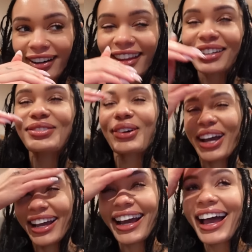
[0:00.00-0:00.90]
Like,
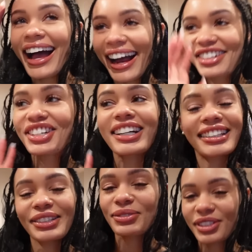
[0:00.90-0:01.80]
okay, actually I
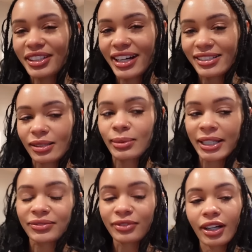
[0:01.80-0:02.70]
think it was good that I took a break
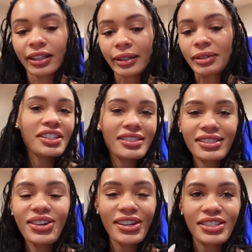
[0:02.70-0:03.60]
from vlogging because
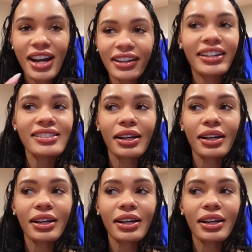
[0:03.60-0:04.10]
you guys know how it is.